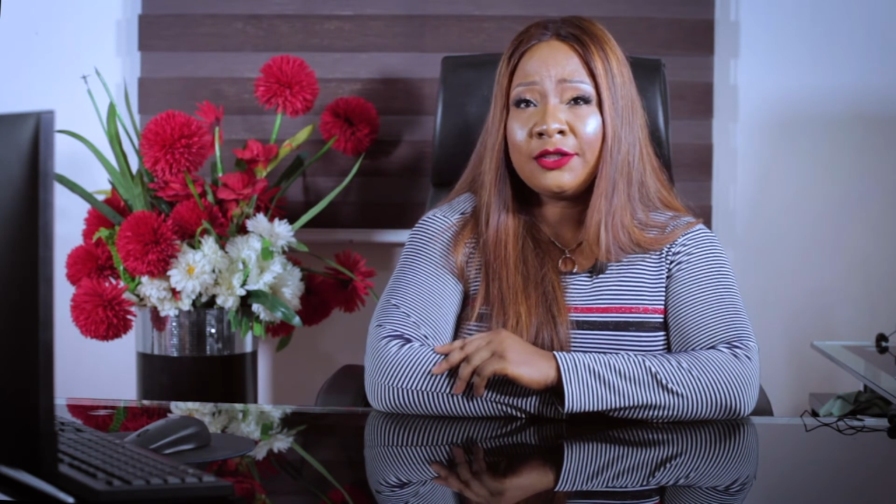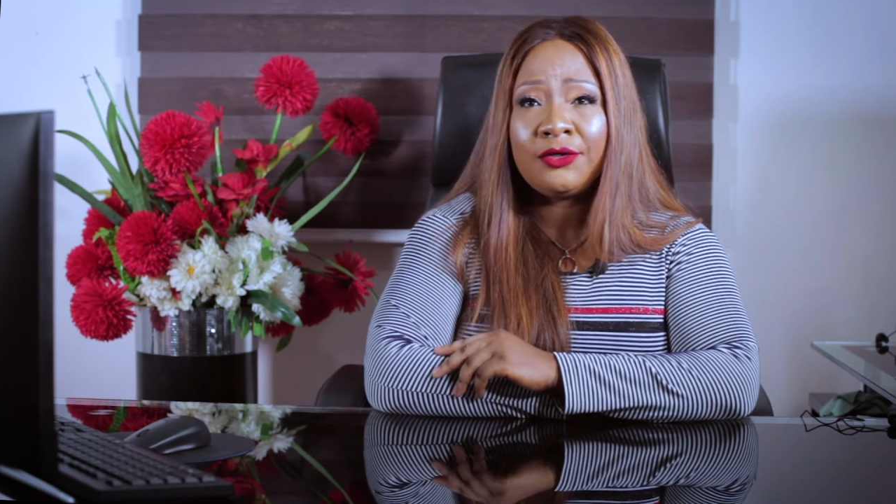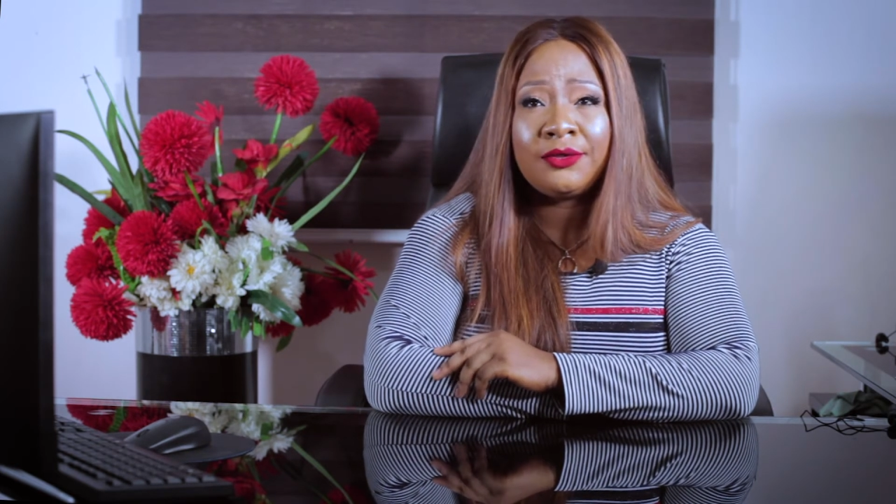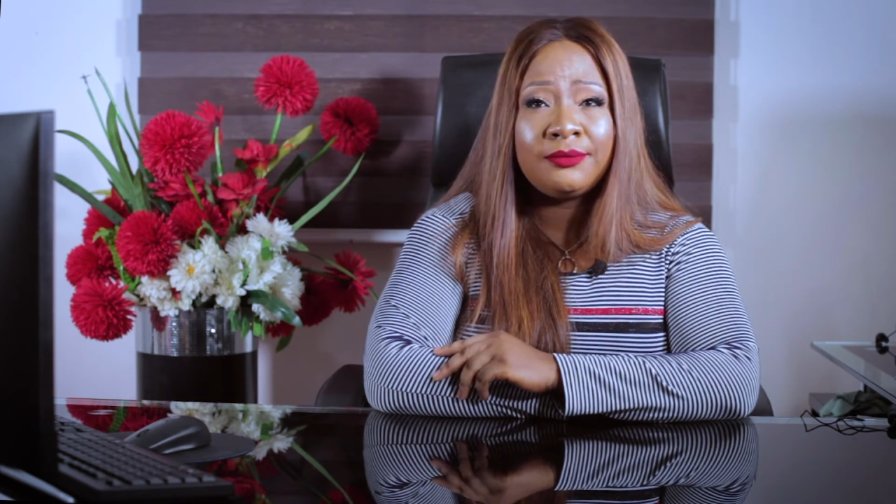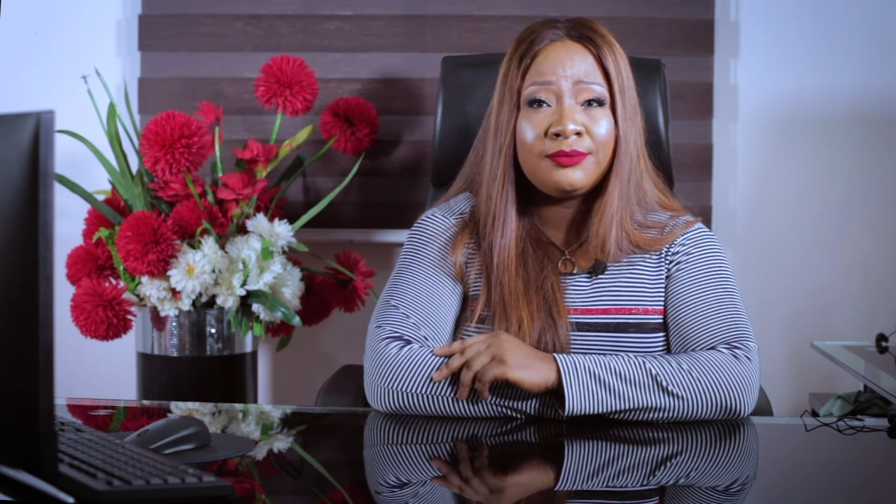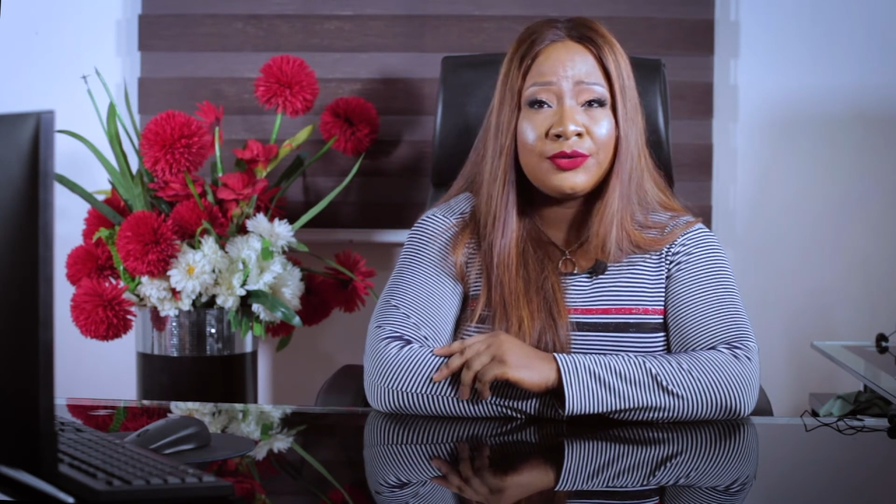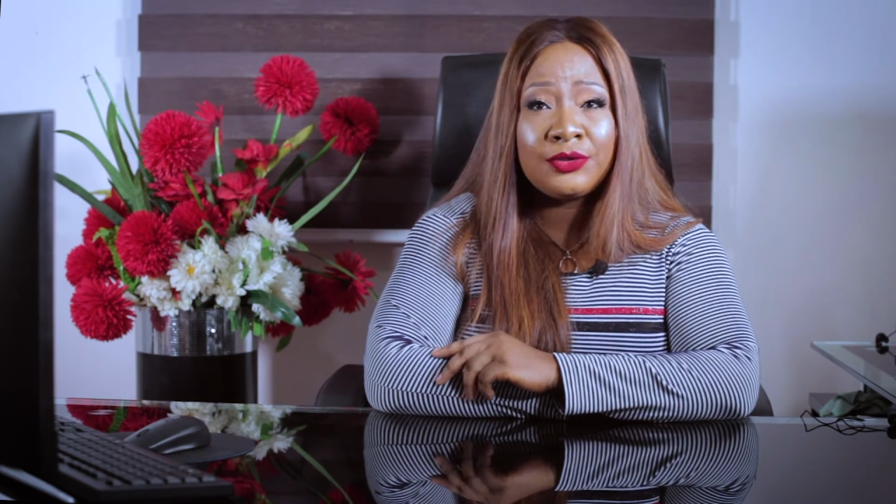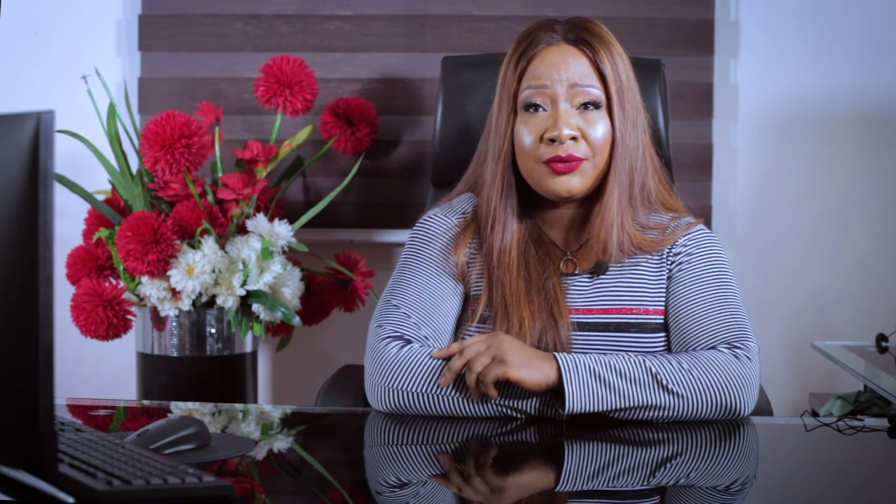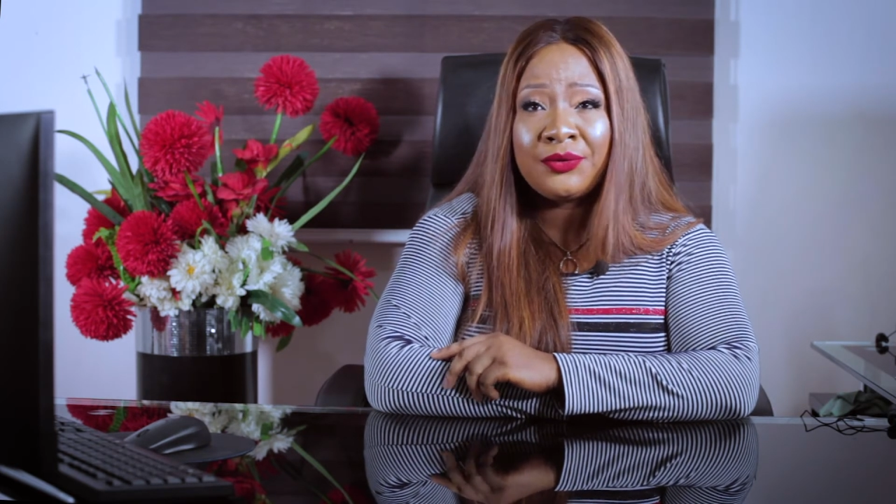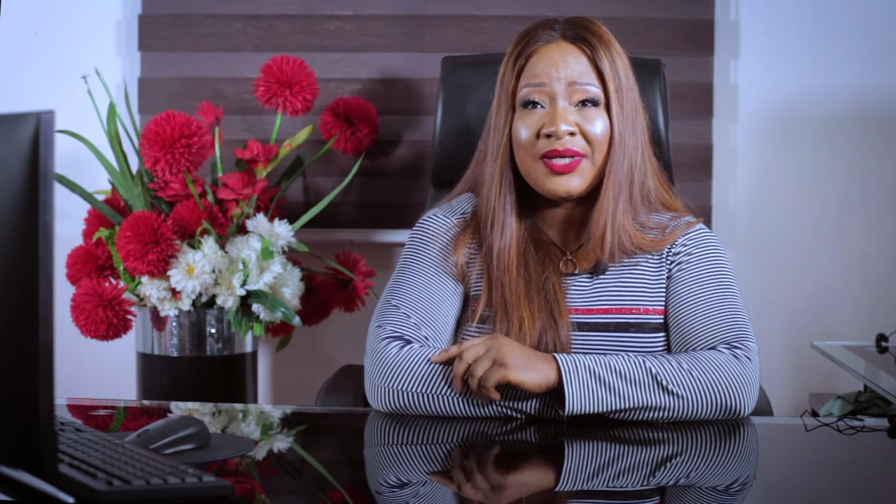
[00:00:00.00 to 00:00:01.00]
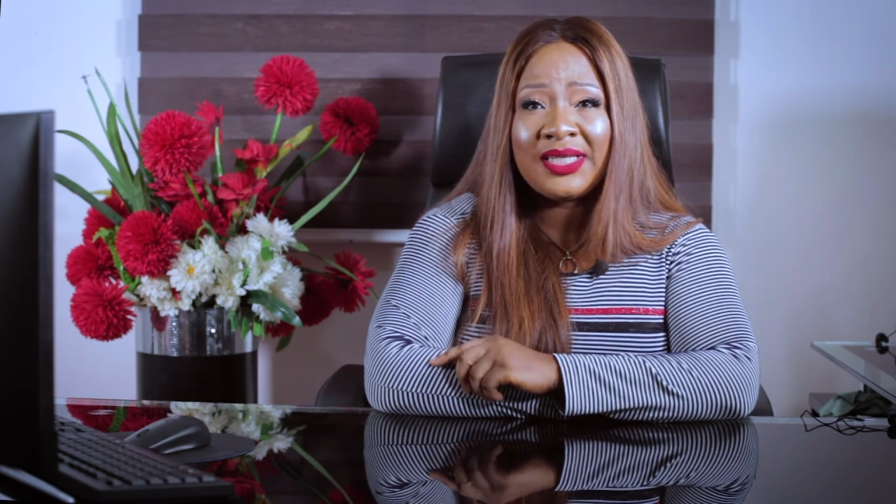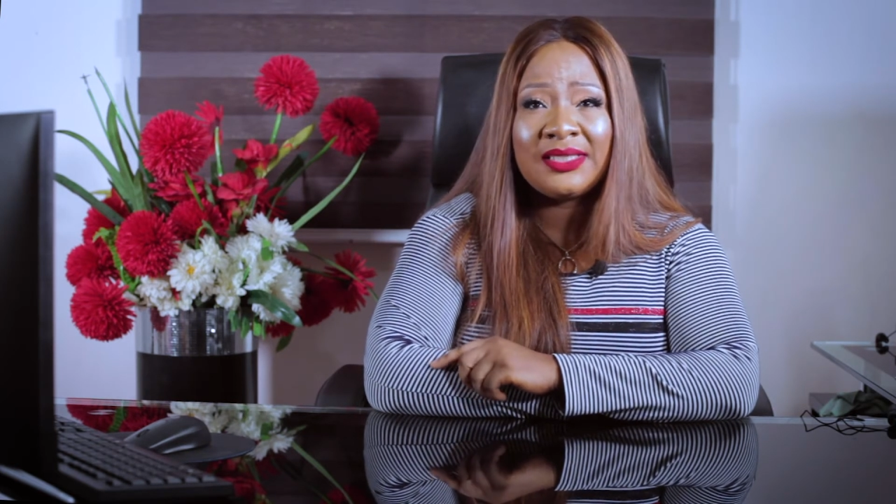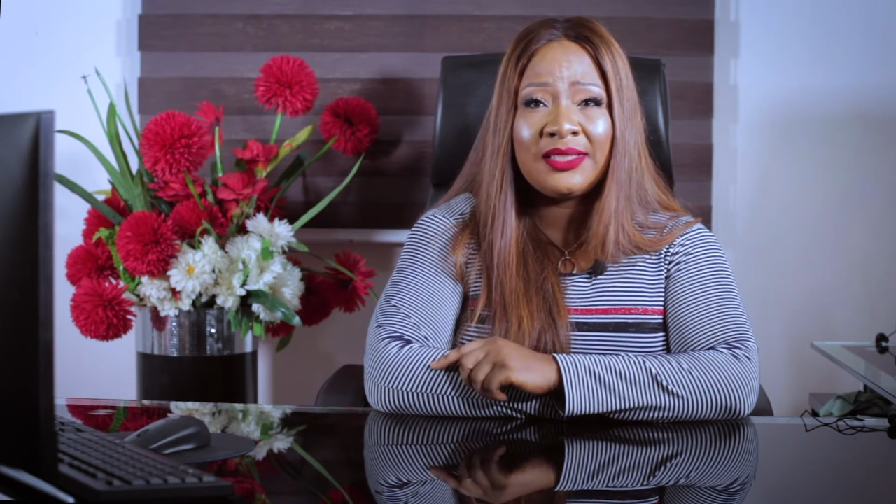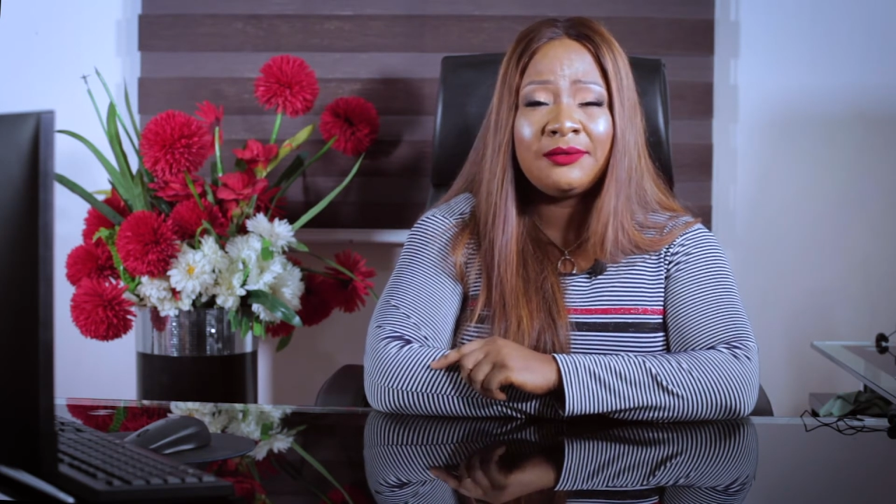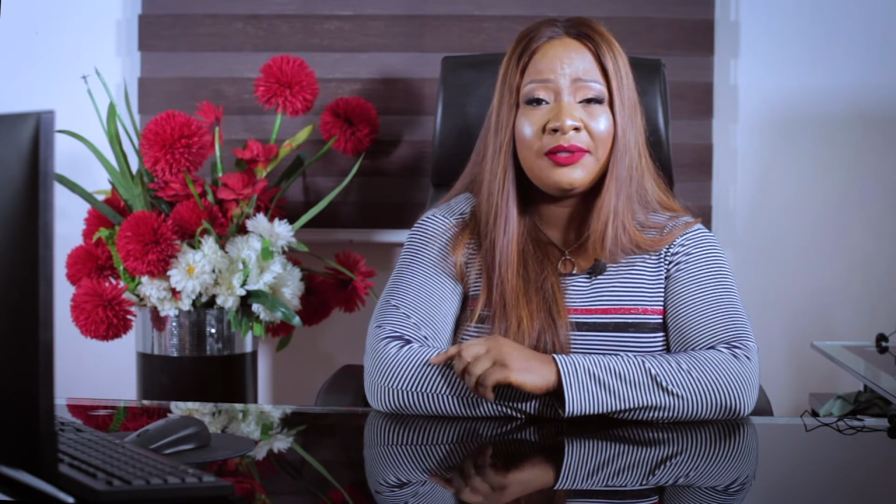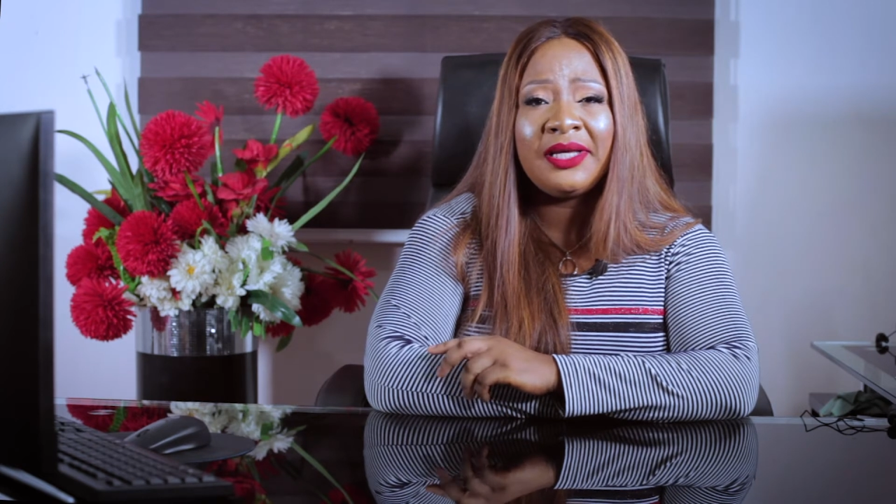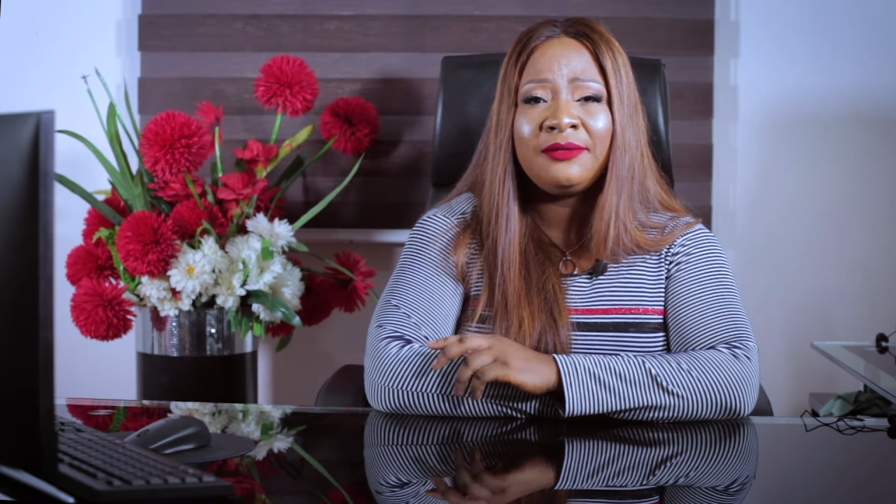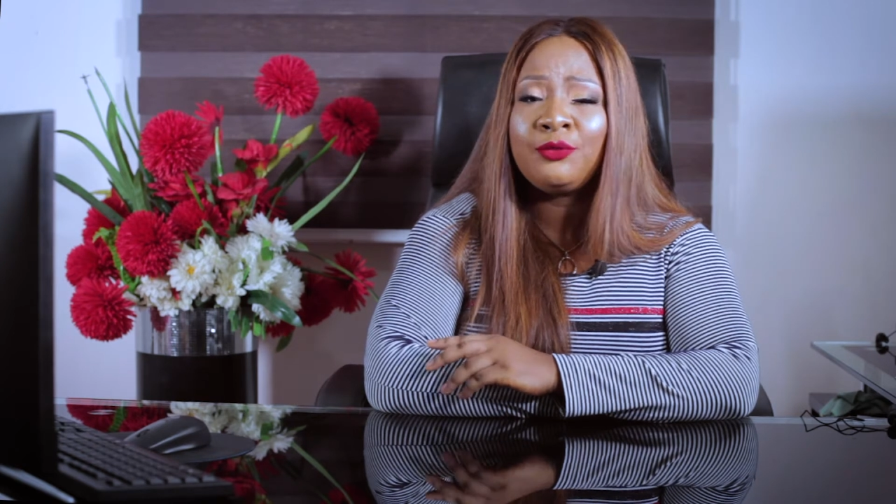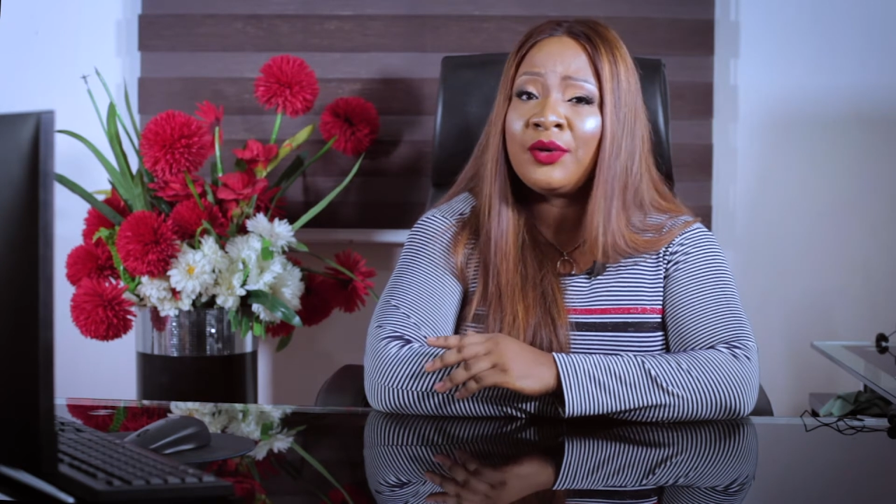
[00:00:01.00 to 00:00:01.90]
surrogacy, okay?